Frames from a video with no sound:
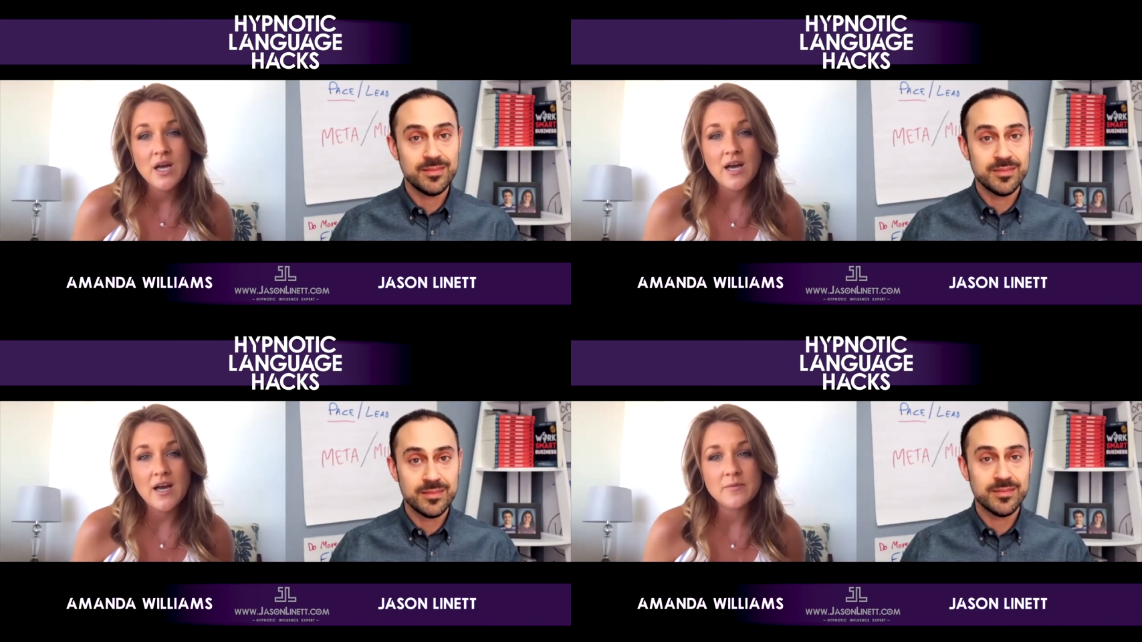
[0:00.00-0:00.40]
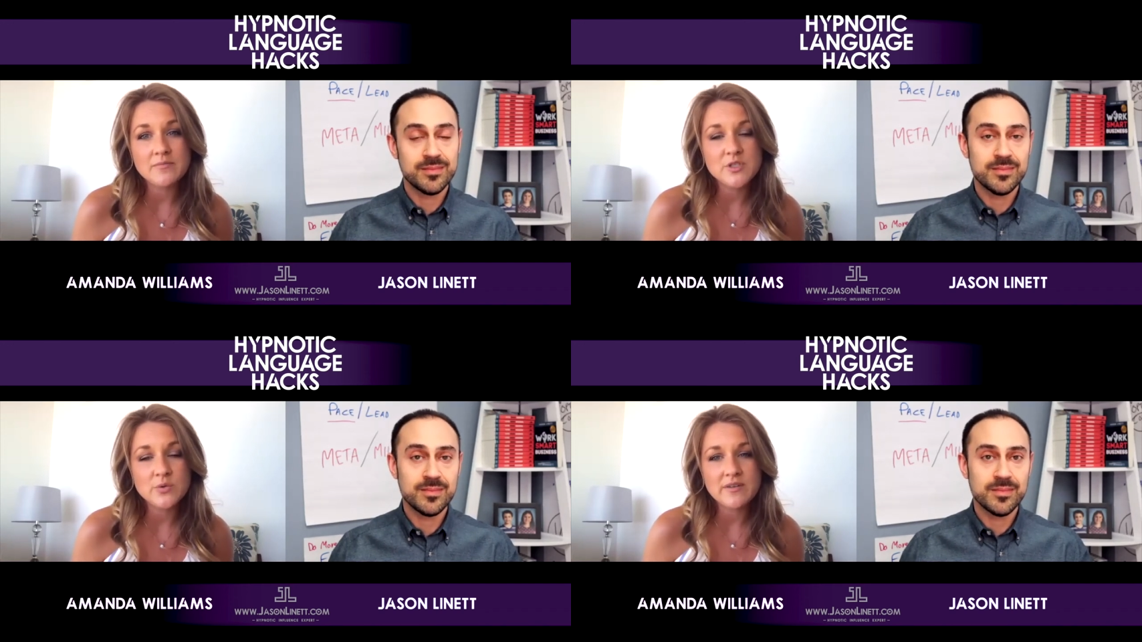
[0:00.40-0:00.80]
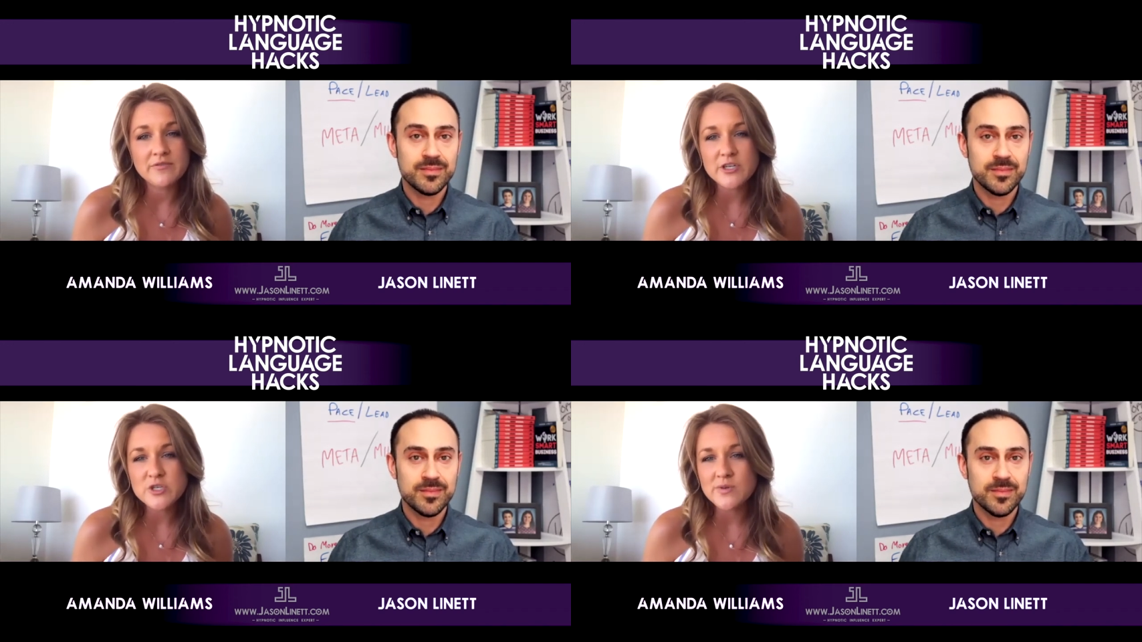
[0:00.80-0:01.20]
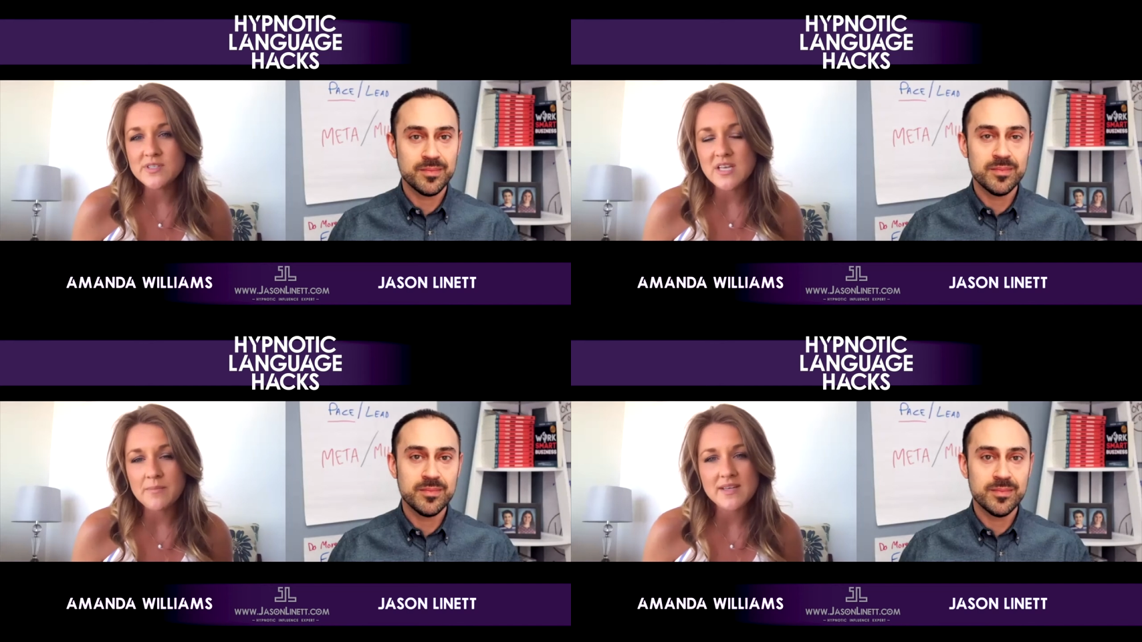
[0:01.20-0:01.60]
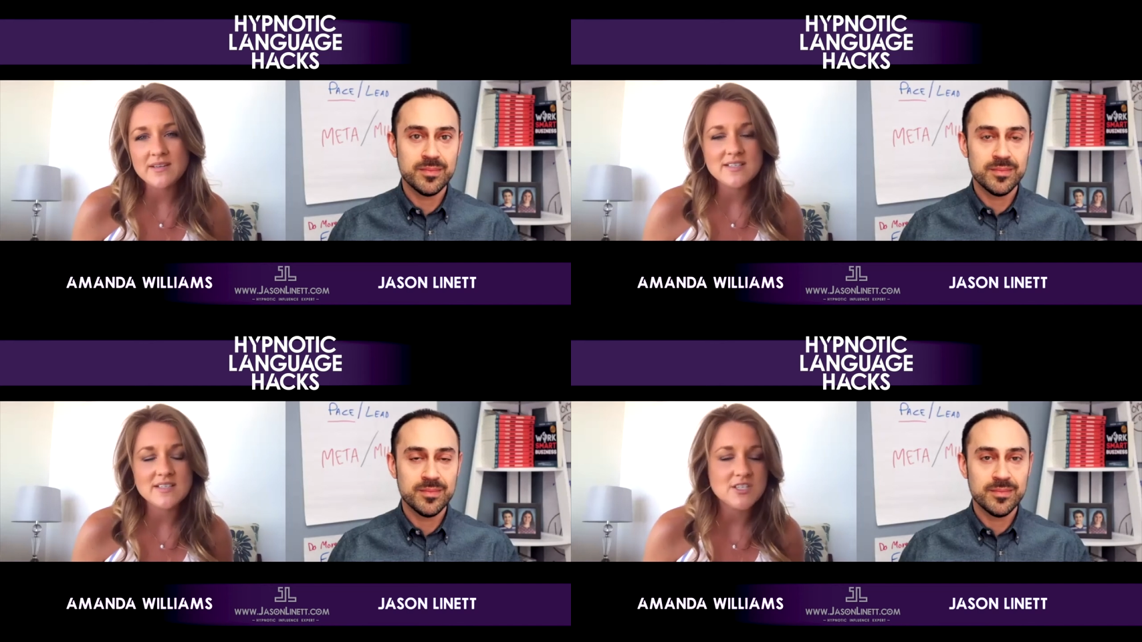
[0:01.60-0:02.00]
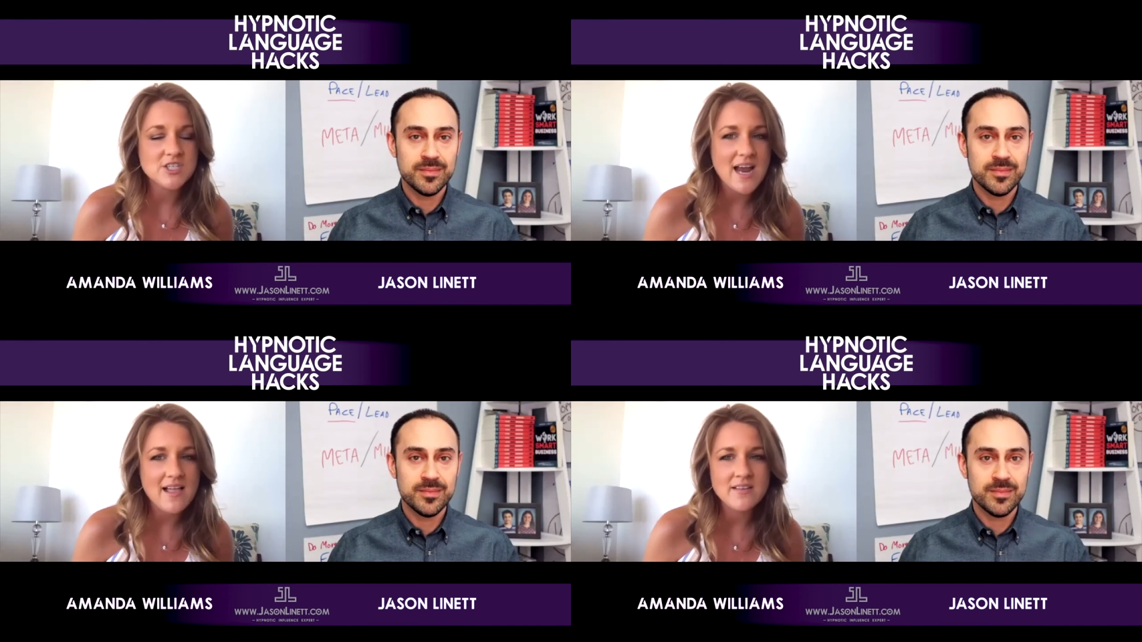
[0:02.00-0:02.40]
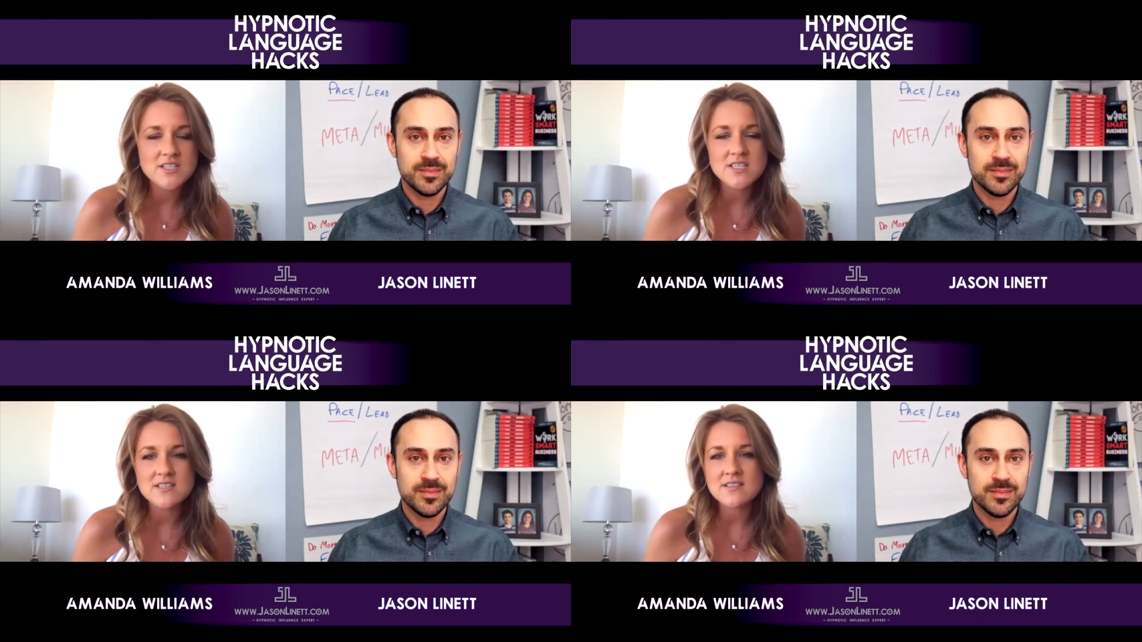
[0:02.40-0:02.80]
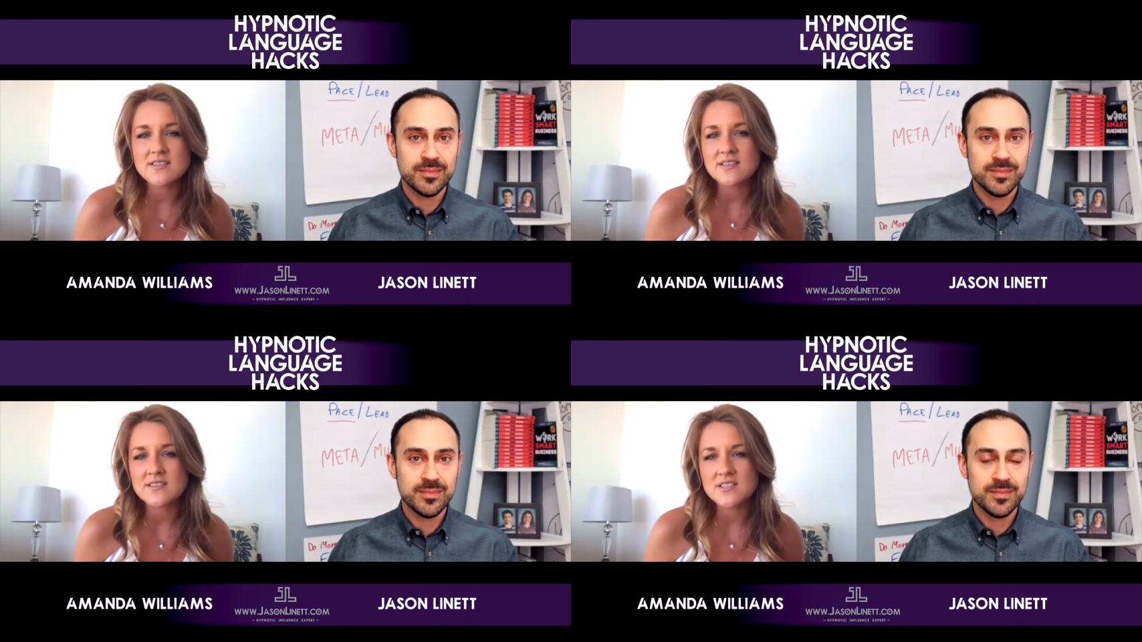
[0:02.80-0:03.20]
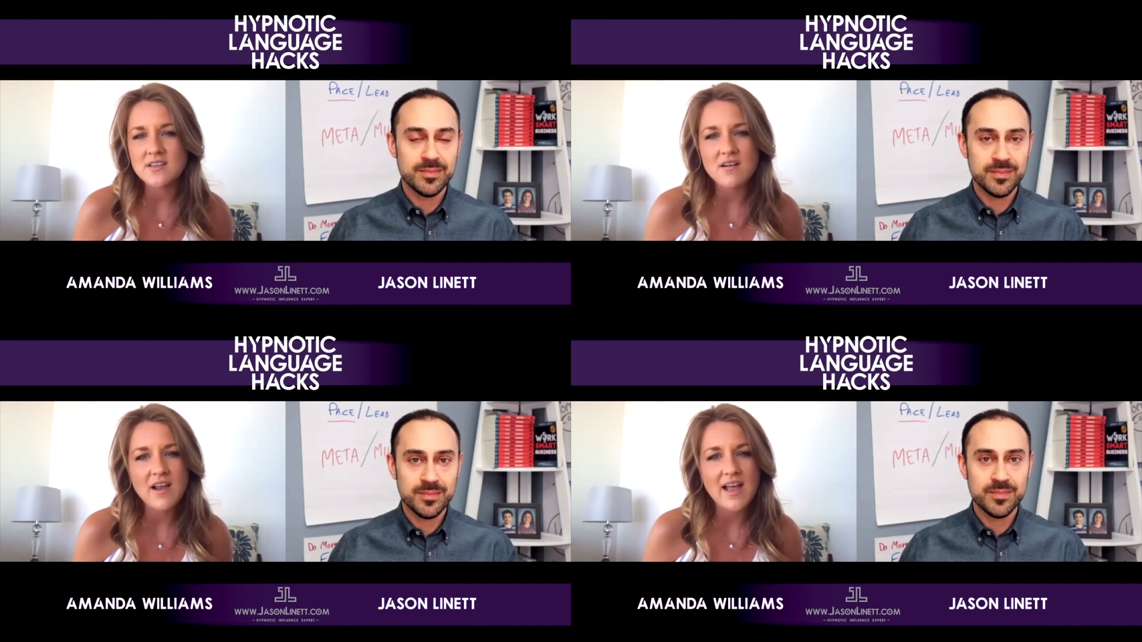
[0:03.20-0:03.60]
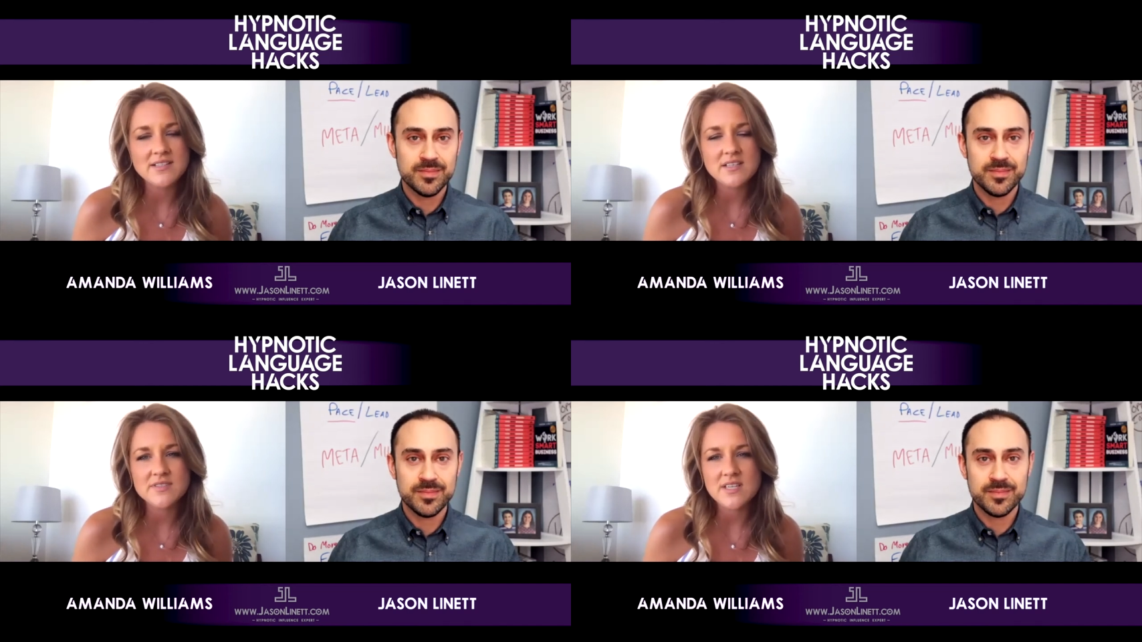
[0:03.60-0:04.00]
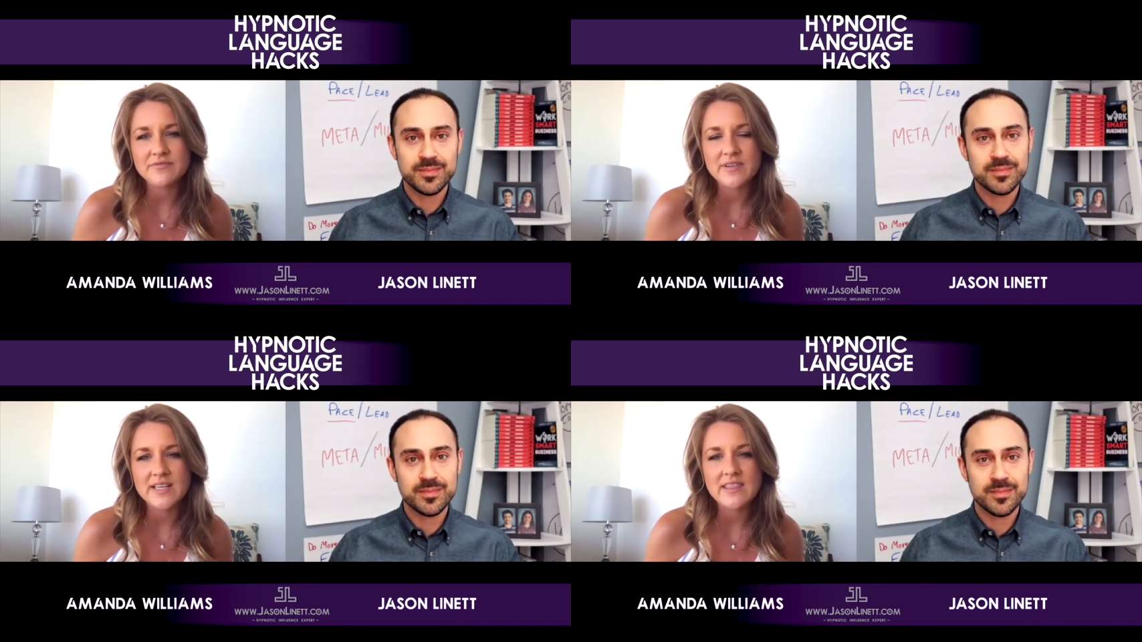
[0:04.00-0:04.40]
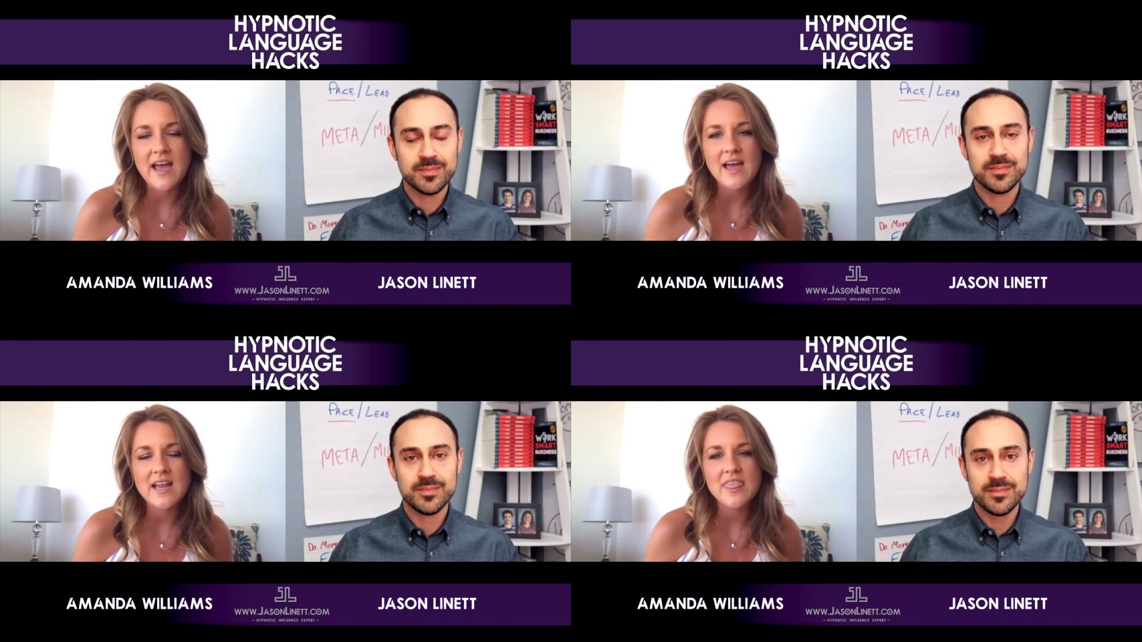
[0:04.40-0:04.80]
Speaker 1: um, doing virtual summits and challenges and just all kinds of stuff like that.